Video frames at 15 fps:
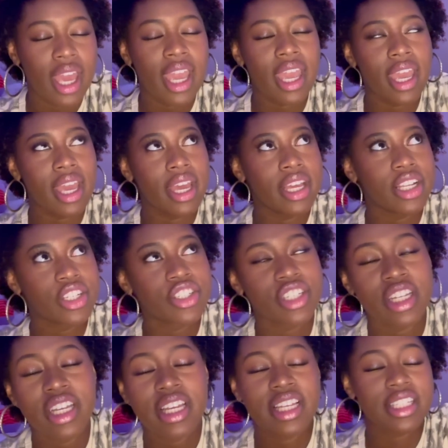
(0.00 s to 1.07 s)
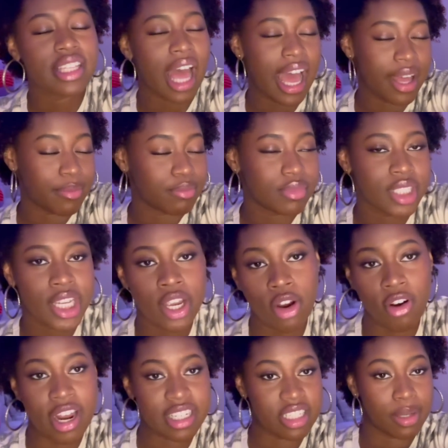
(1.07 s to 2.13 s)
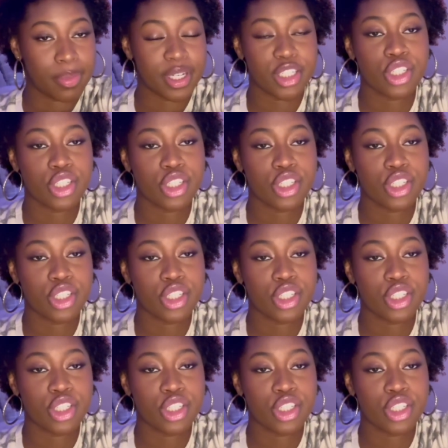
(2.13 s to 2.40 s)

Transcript: and she is terrorizing the place.